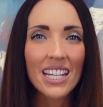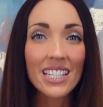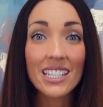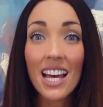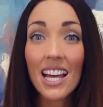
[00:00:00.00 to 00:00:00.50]

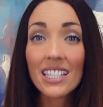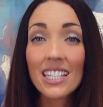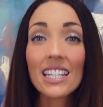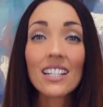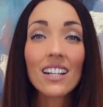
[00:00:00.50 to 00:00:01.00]

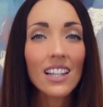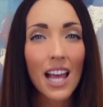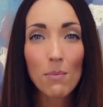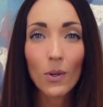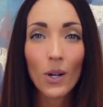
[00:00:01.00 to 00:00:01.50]
Designed in
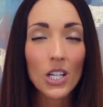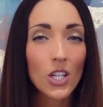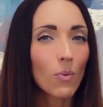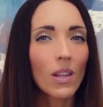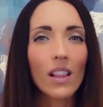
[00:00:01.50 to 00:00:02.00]

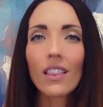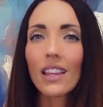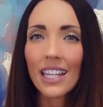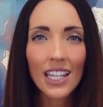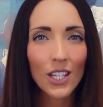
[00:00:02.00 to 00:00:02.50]
collaboration with
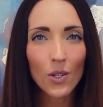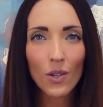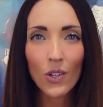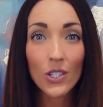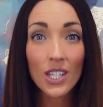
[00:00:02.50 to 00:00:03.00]
leading
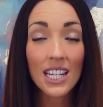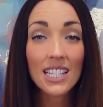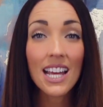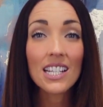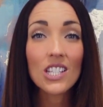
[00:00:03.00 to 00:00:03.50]

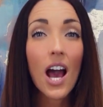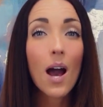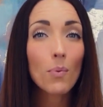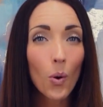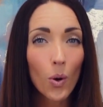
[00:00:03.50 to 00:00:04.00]
universities and
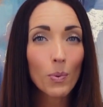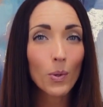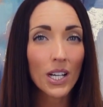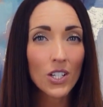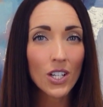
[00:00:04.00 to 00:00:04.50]
top
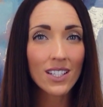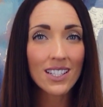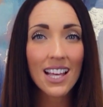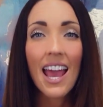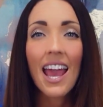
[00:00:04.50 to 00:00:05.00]

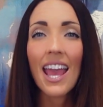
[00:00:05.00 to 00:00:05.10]
corporations,